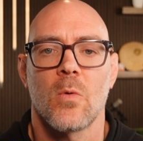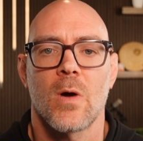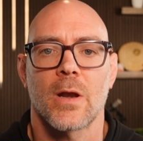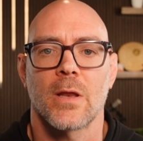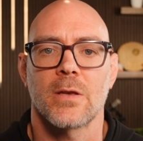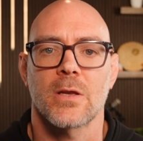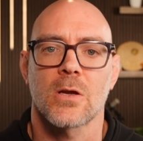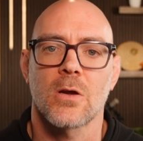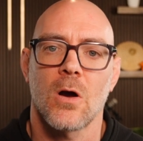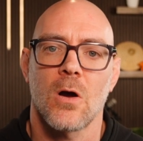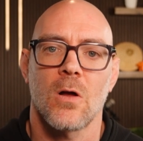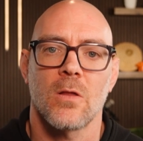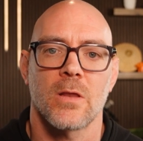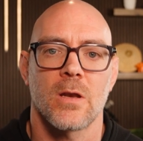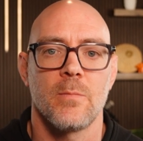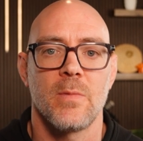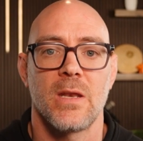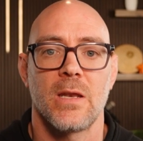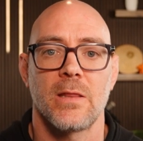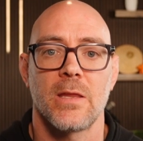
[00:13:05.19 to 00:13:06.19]
wanting to call
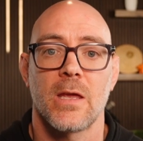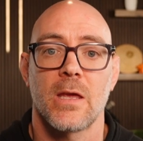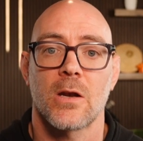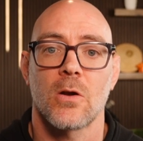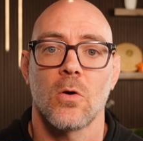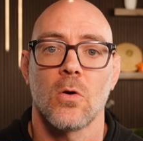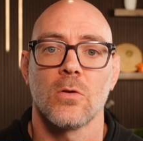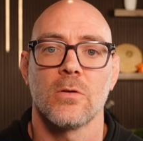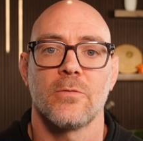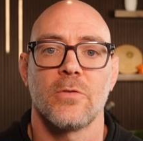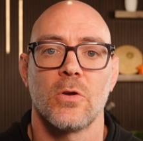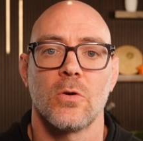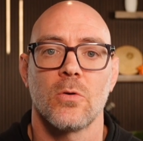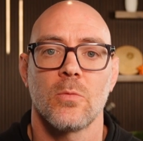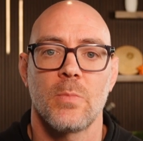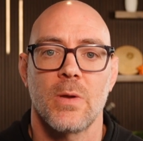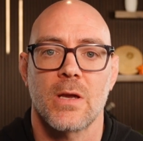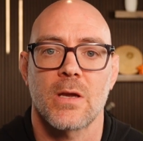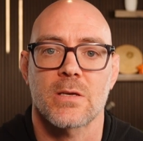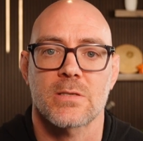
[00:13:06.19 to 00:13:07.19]
and immediately get a hold of
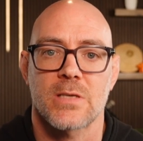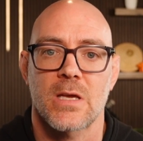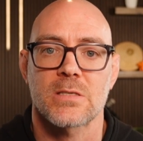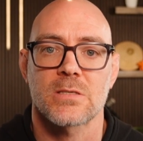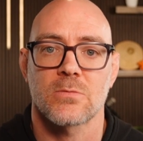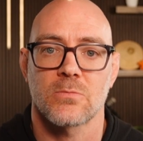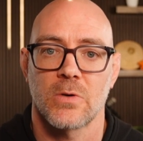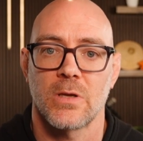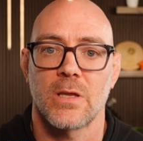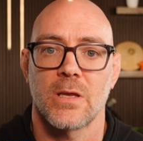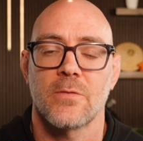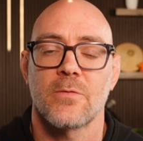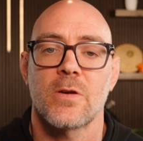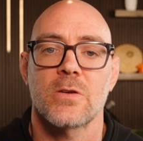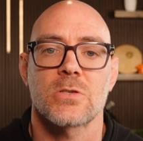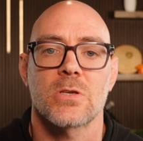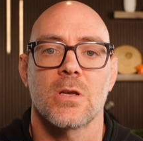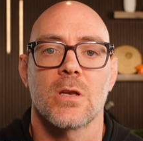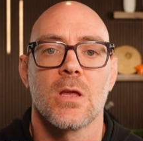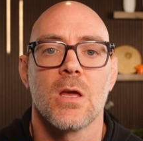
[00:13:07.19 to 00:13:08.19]
you because that's really
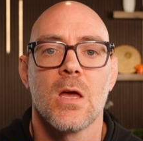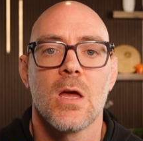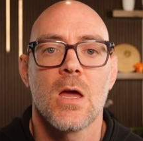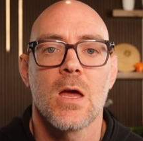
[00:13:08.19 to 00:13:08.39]
efficient.